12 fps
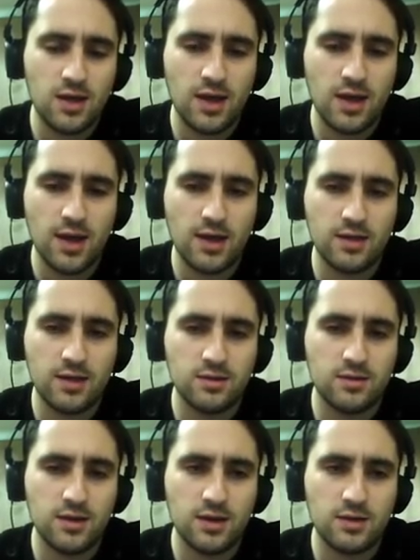and
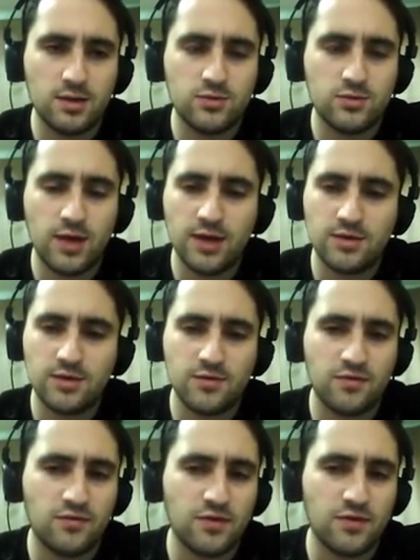to kind of